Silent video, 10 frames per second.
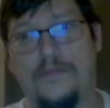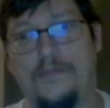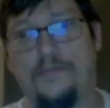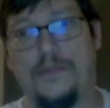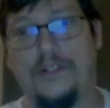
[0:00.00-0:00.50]

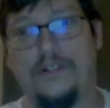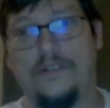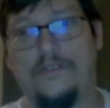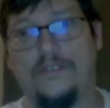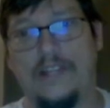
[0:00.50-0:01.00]
pillar
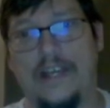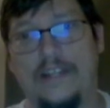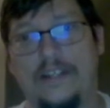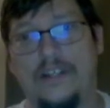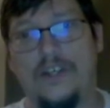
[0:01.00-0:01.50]
of light
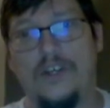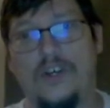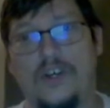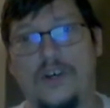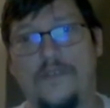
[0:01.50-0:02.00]

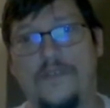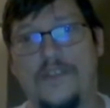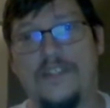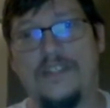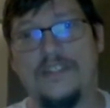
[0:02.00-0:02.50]
off in the
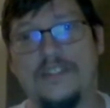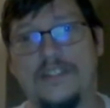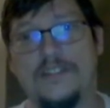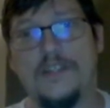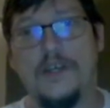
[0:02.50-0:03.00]

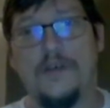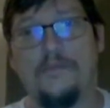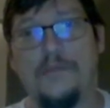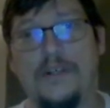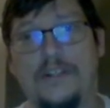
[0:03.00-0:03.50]
distance.
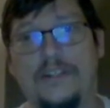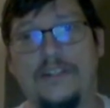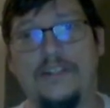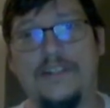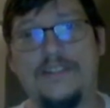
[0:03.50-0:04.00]
But
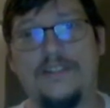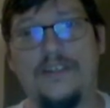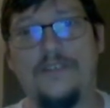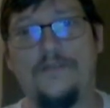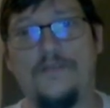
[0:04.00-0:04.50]
let's
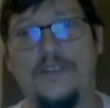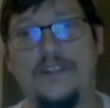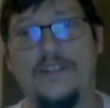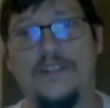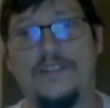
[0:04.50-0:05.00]
start
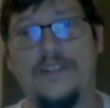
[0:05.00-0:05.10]
figuring this up